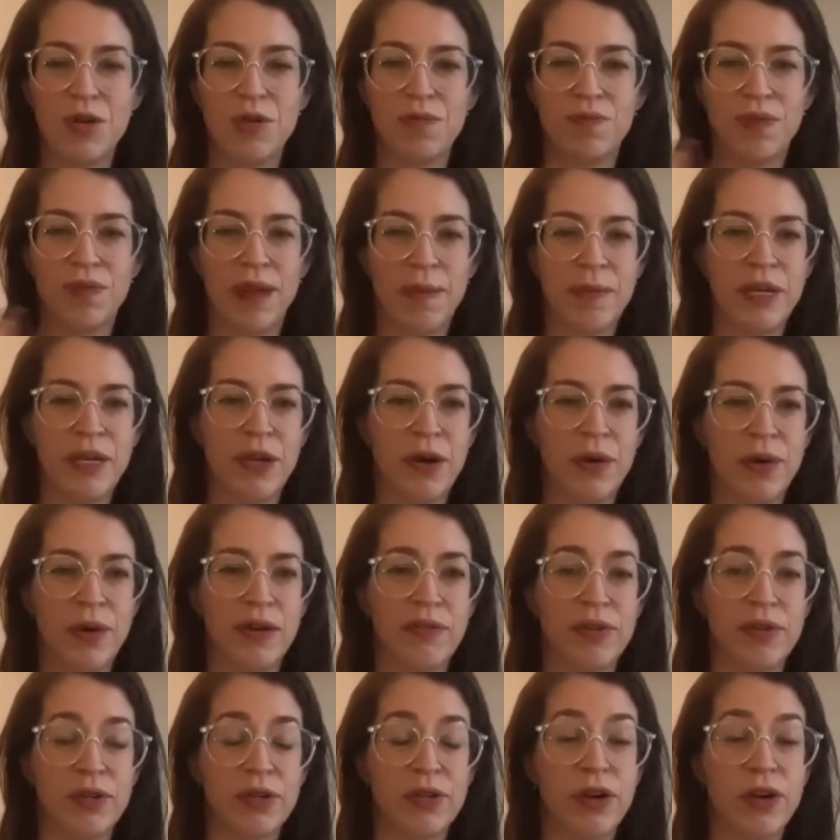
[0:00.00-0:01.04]
Let me know if
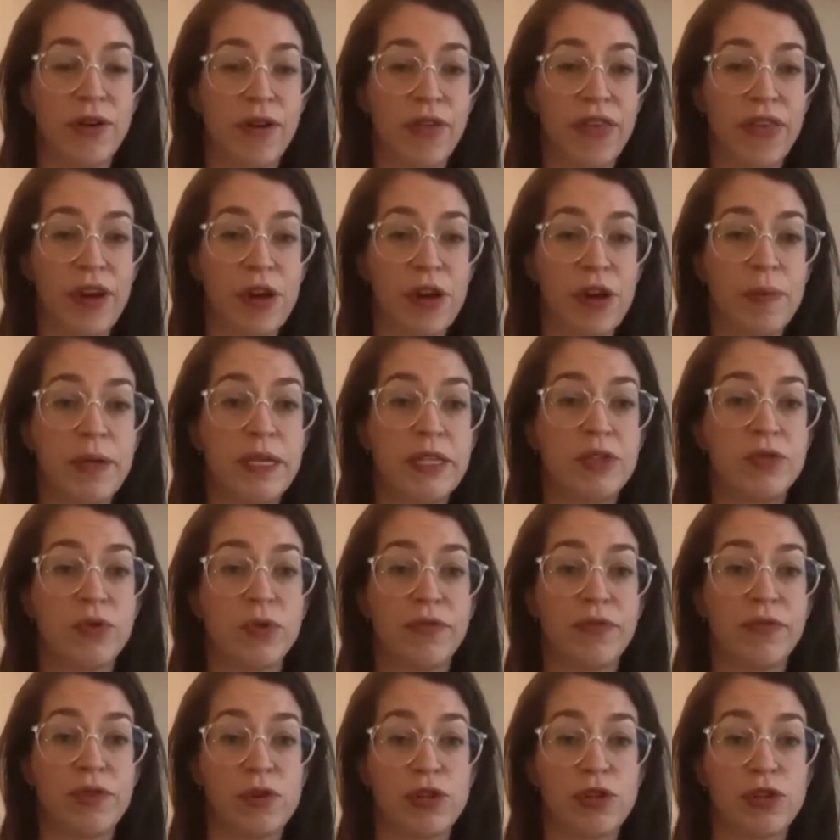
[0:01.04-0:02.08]
you're a yoga therapist or
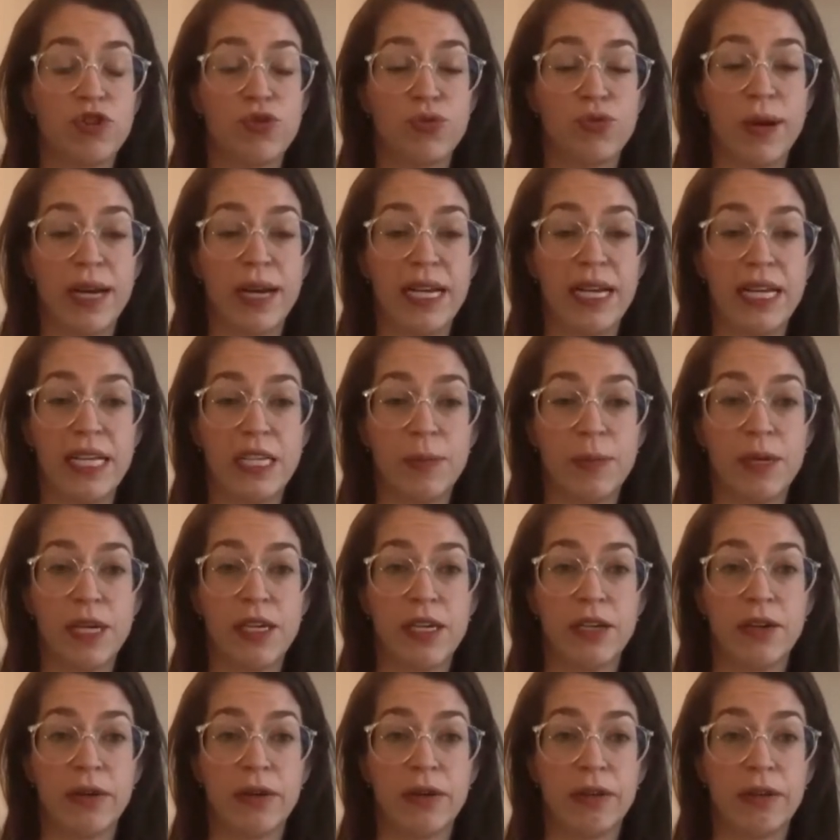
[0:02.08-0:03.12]
if you're in training to be a
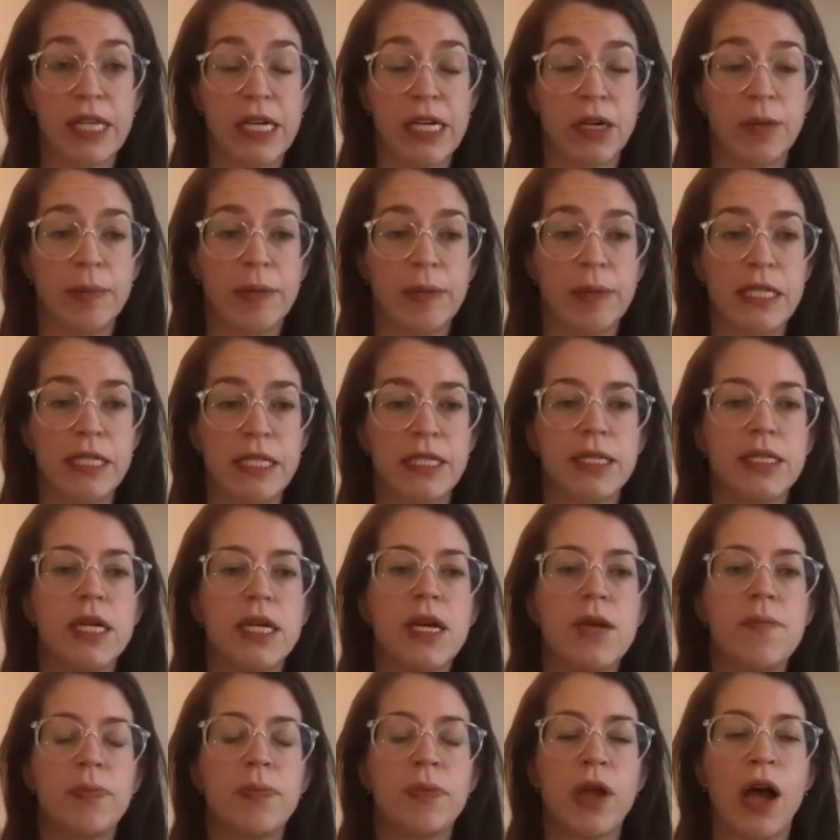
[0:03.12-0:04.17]
yoga therapist.
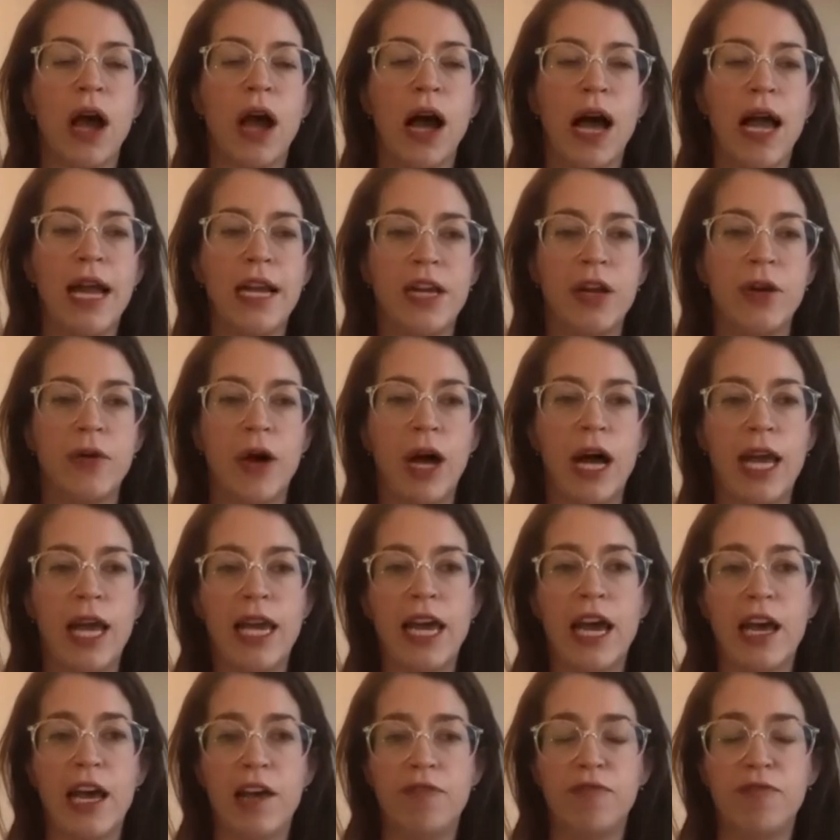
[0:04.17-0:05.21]
I know I
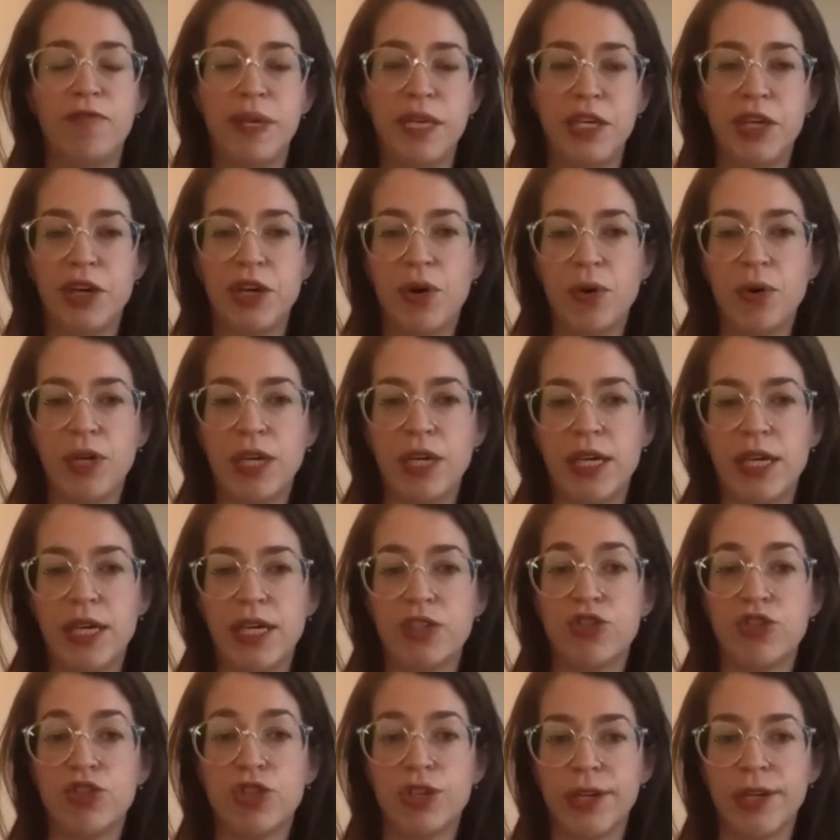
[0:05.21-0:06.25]
have beYogi
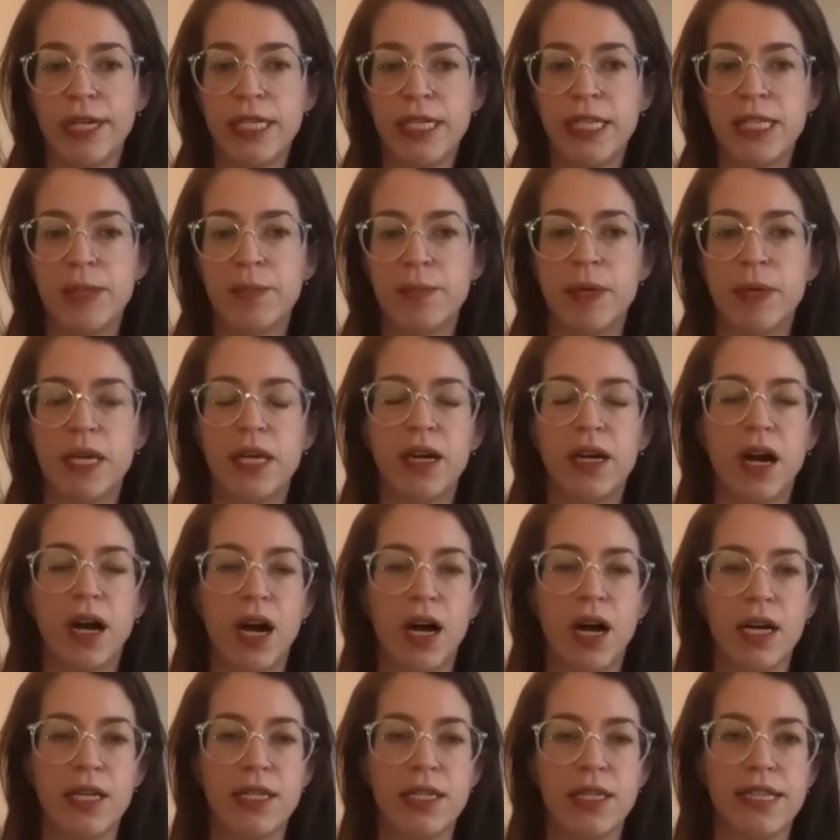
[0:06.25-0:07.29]
insurance
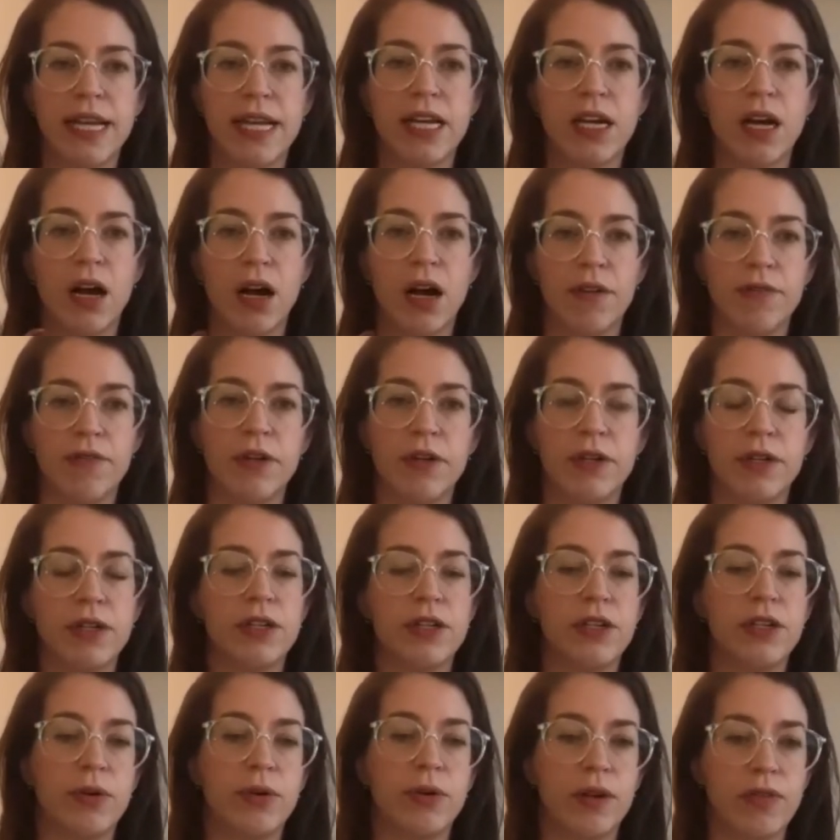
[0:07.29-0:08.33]
because they cover
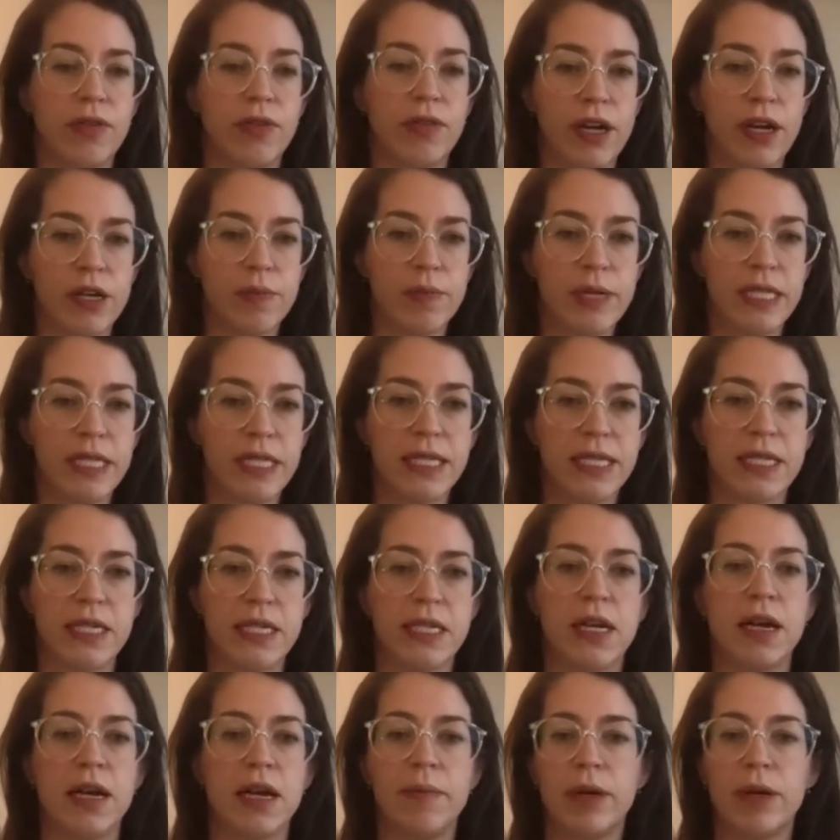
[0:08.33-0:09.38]
yoga therapists, and
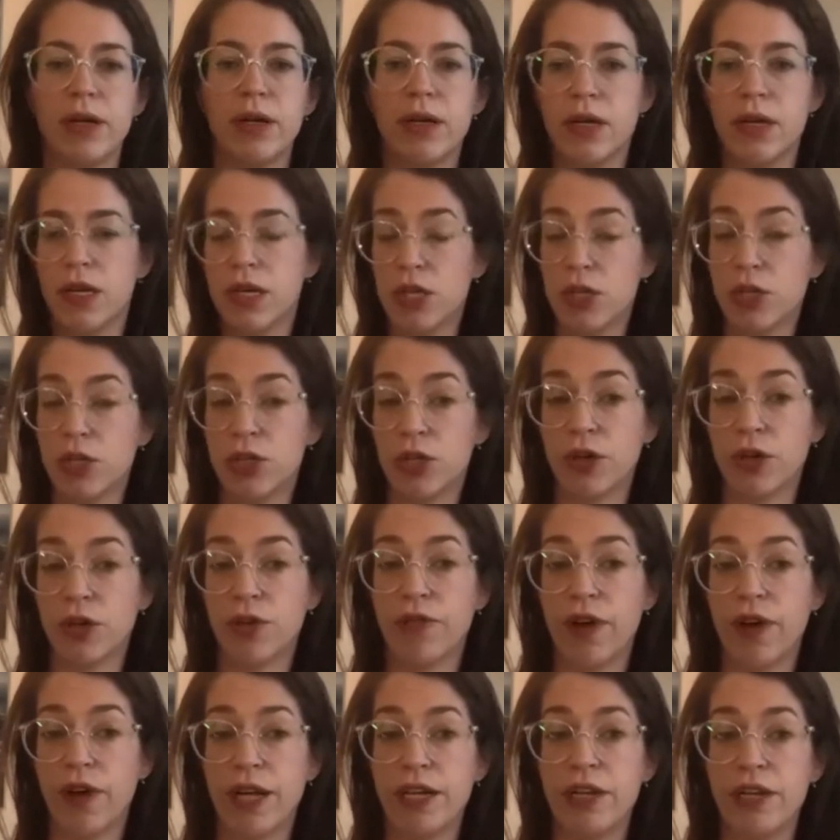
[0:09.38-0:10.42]
I'm a
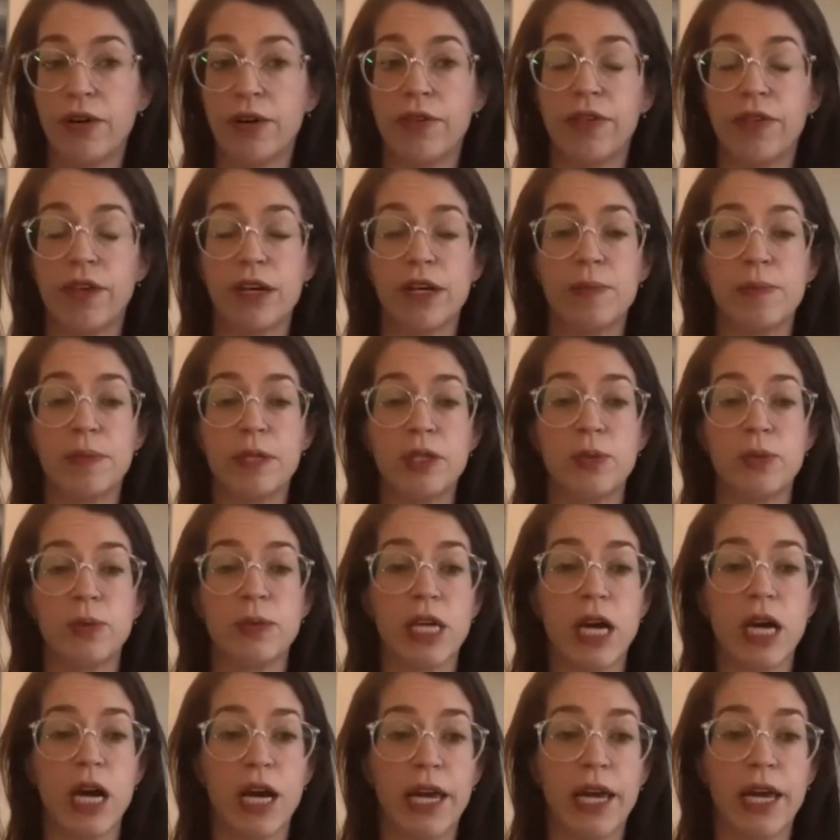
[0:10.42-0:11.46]
certified yoga therapist with
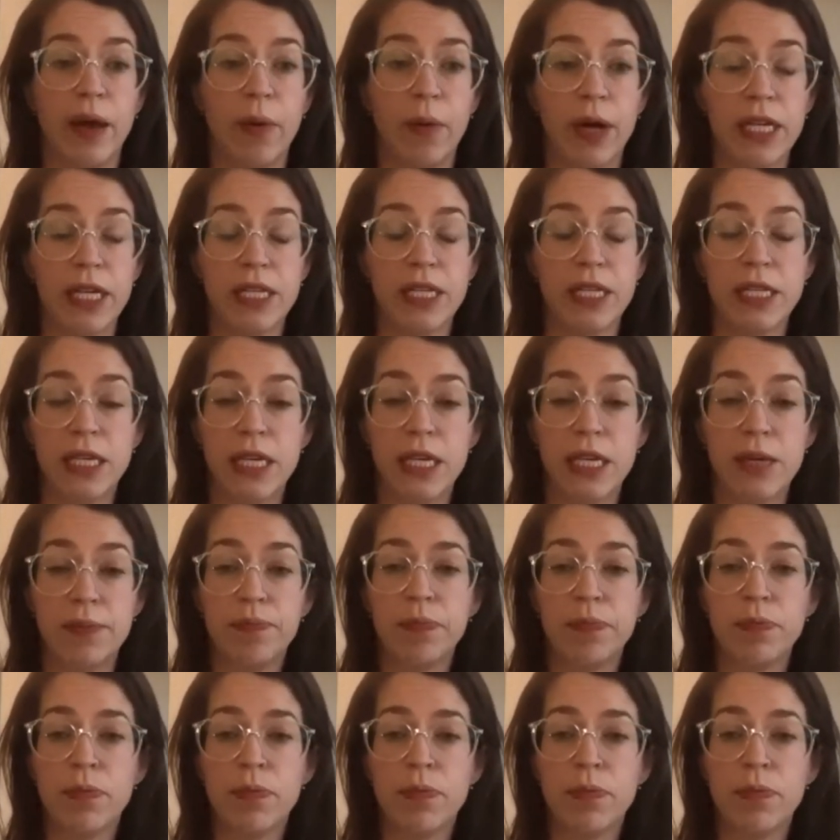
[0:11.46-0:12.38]
IAYT.